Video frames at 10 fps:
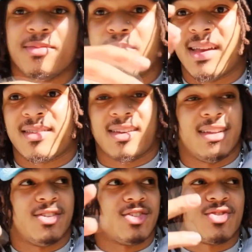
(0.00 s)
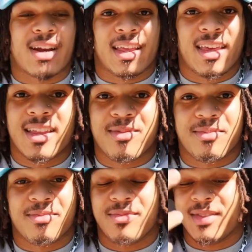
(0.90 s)
basically just try to get
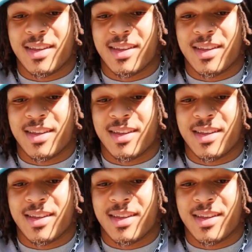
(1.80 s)
him